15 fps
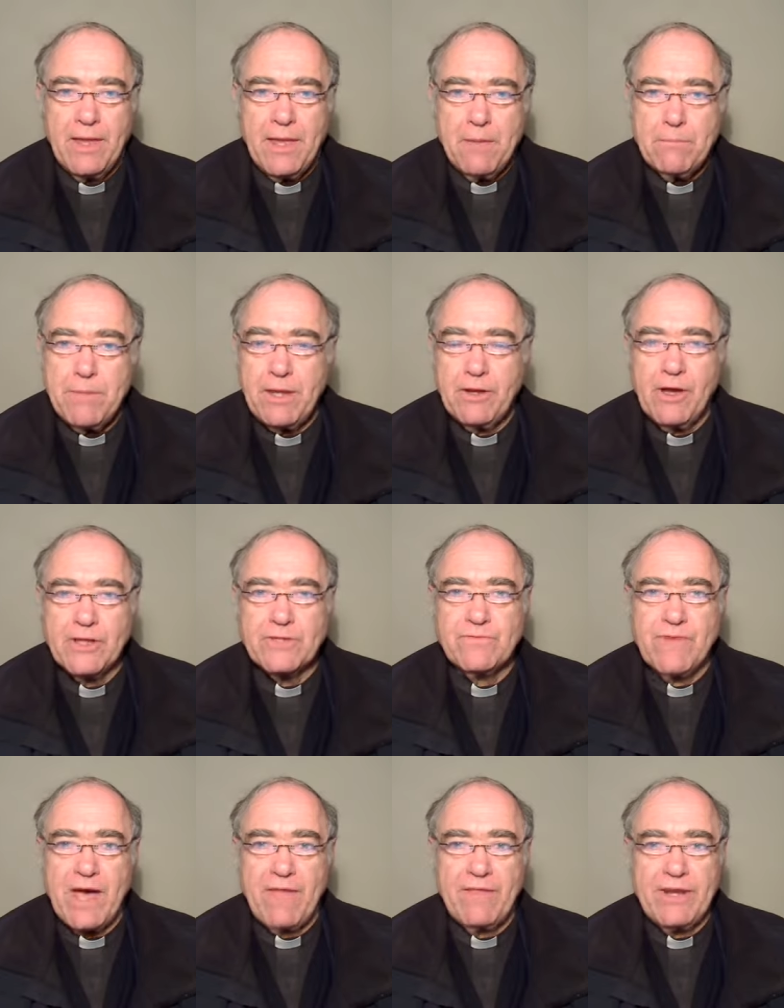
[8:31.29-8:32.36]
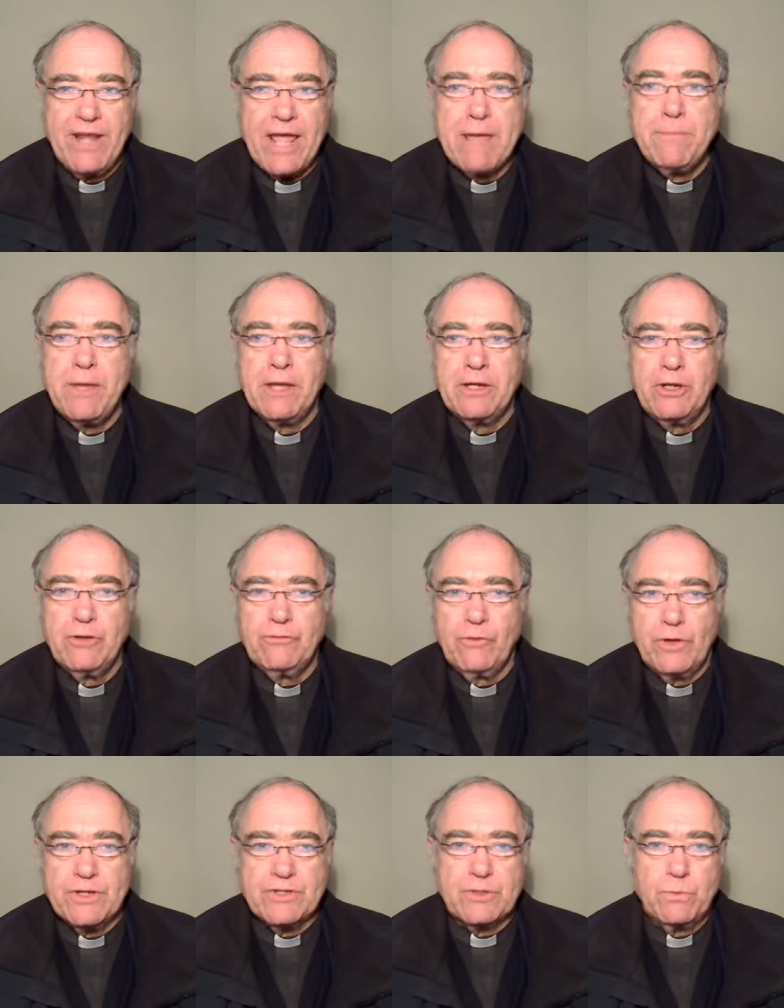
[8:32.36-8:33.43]
Because Father Damien de
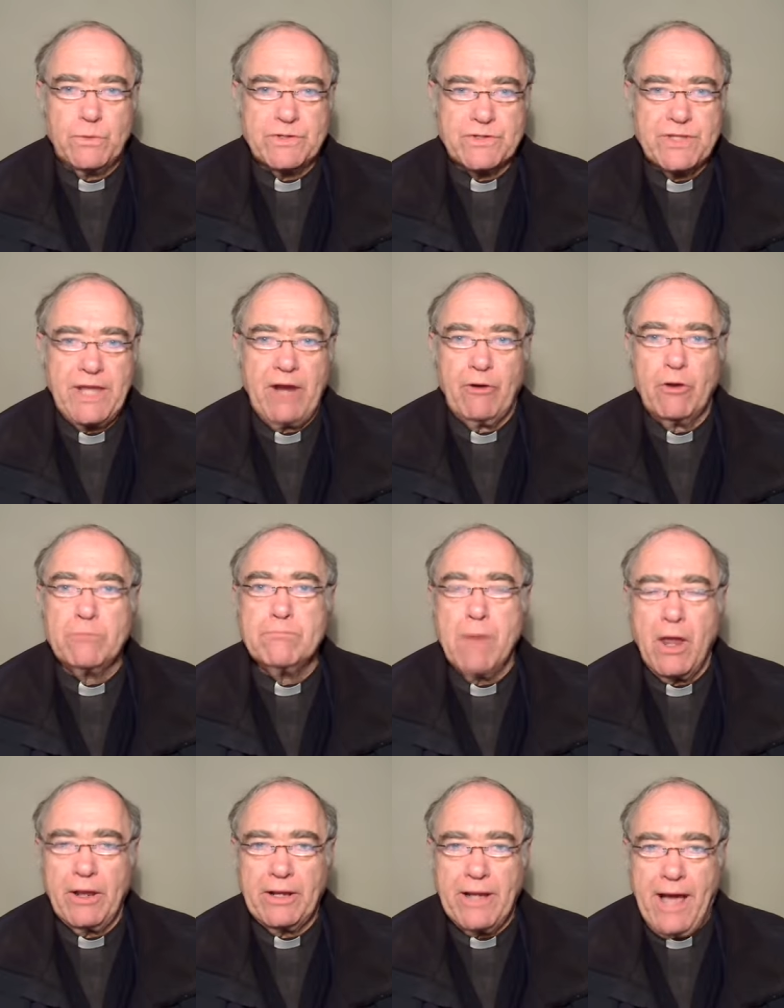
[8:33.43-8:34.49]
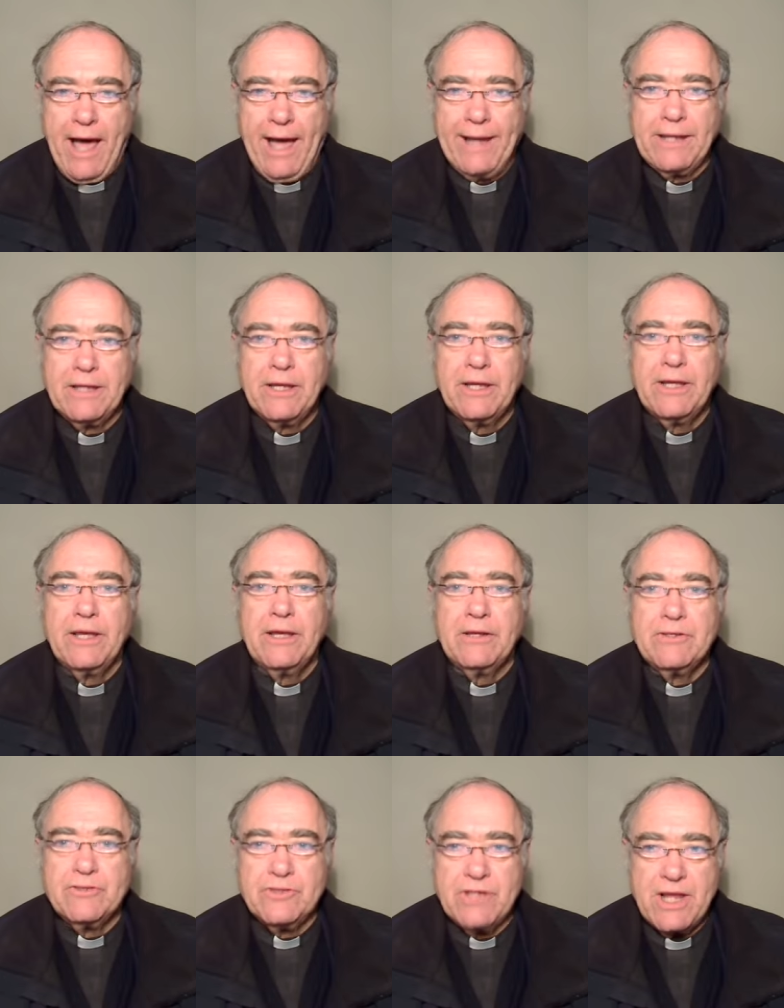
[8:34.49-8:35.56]
Voister was there on Molokai,
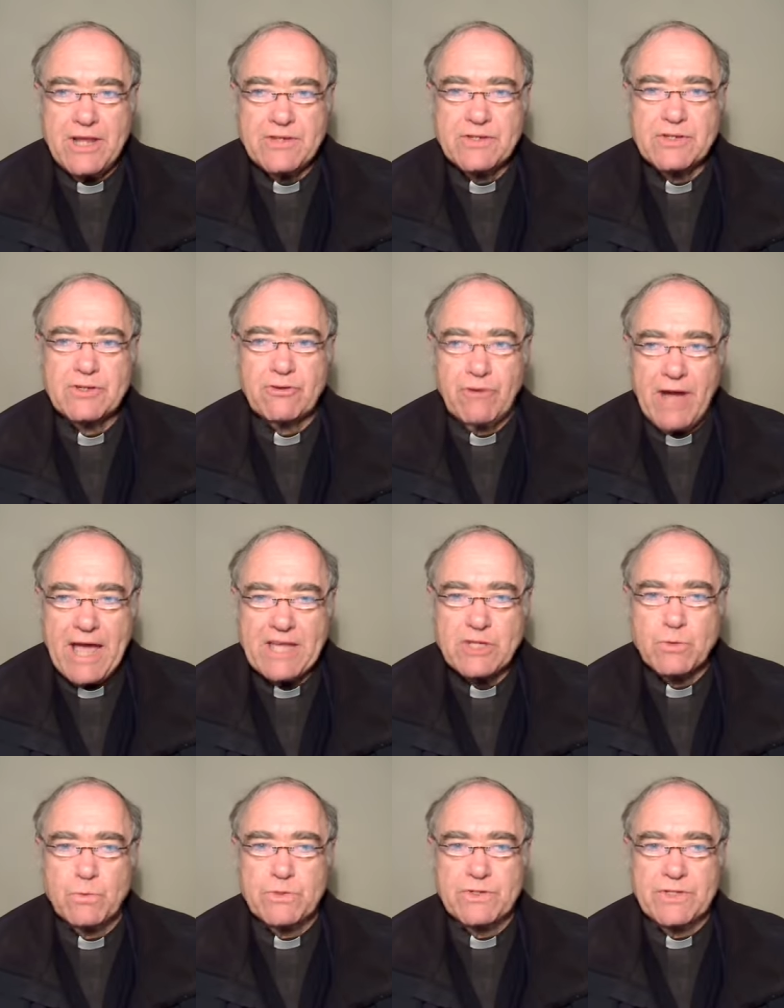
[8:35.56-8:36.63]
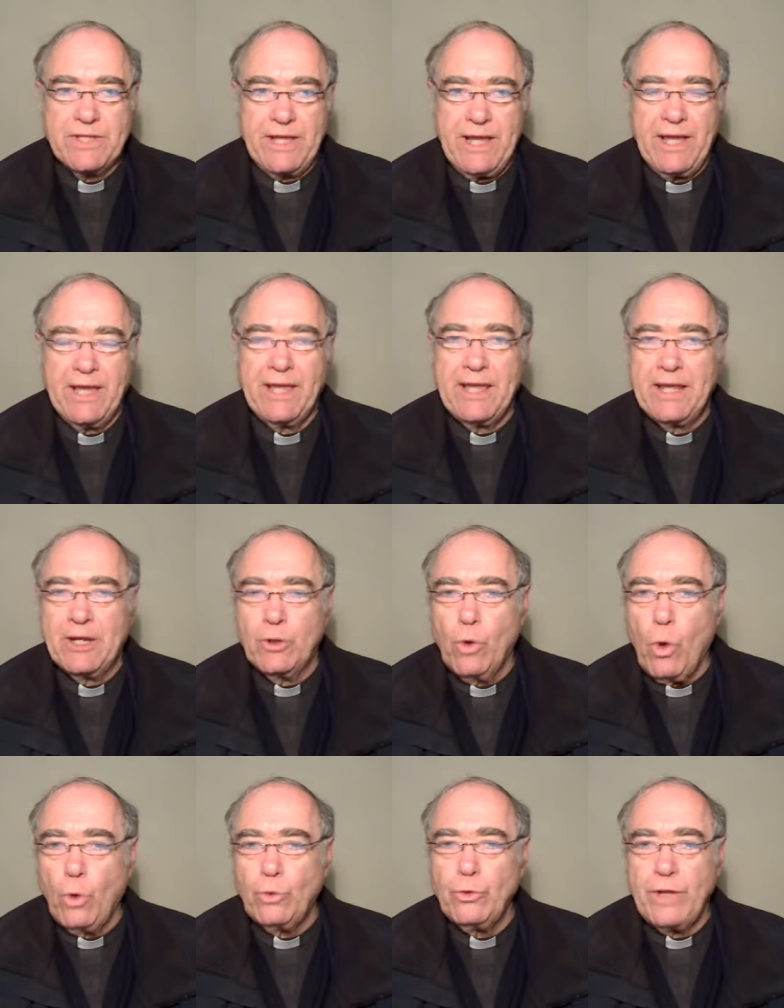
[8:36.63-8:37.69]
Jesus Christ was there in an
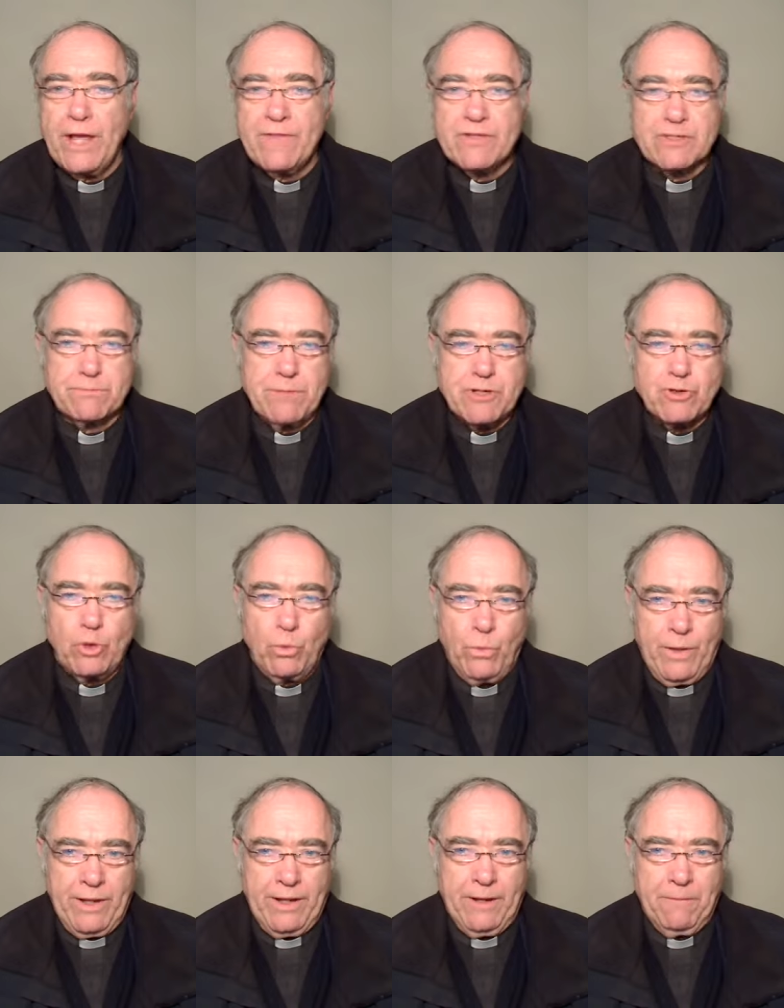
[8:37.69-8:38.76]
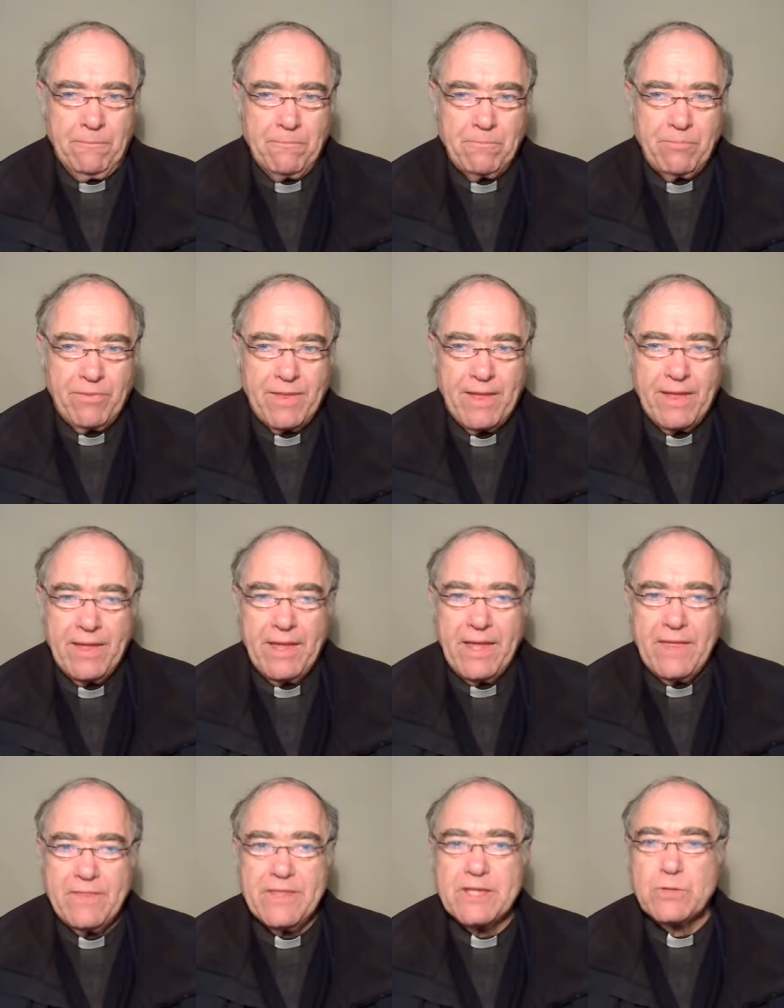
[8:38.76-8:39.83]
altogether special way.
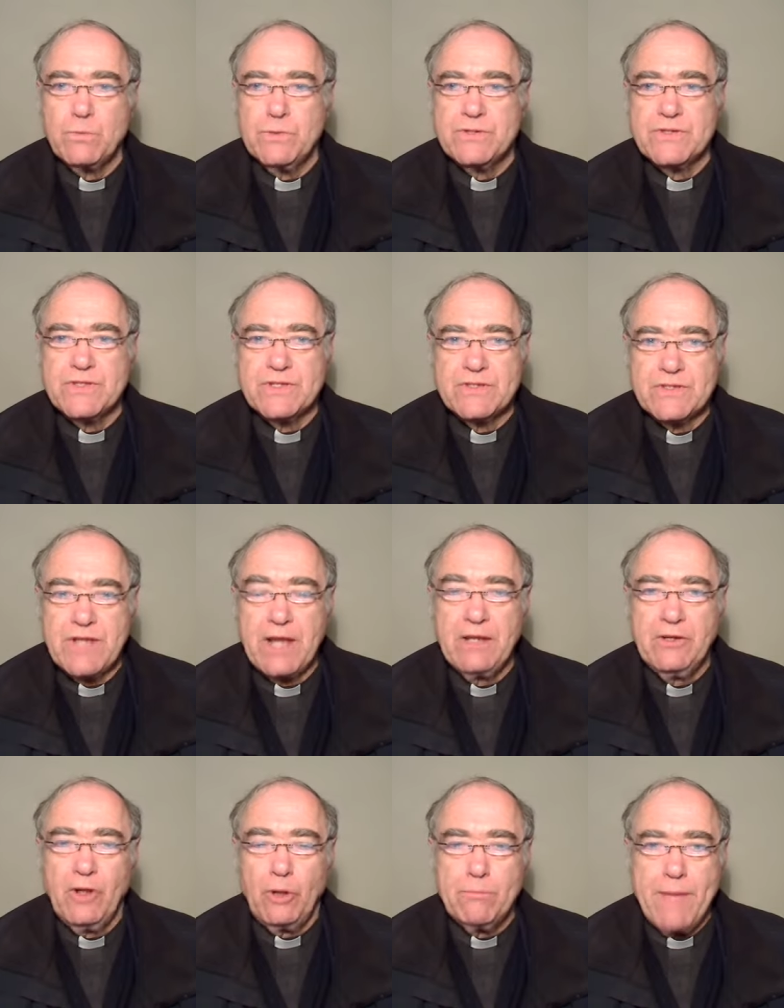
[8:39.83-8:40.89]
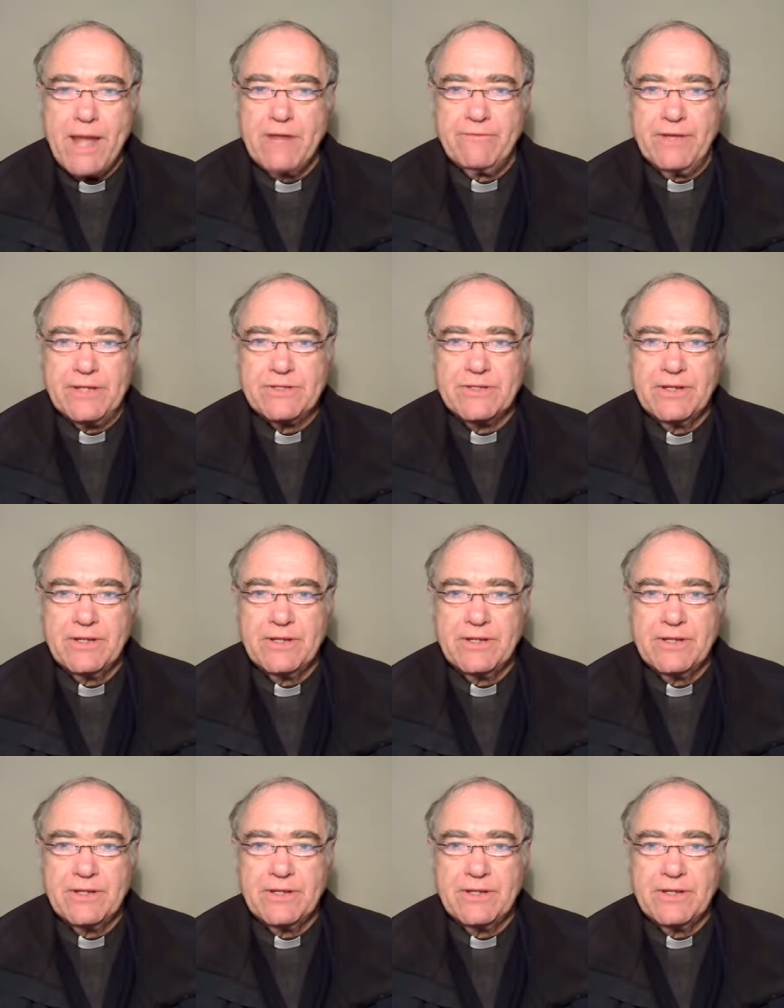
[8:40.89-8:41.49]
This was the signal benefit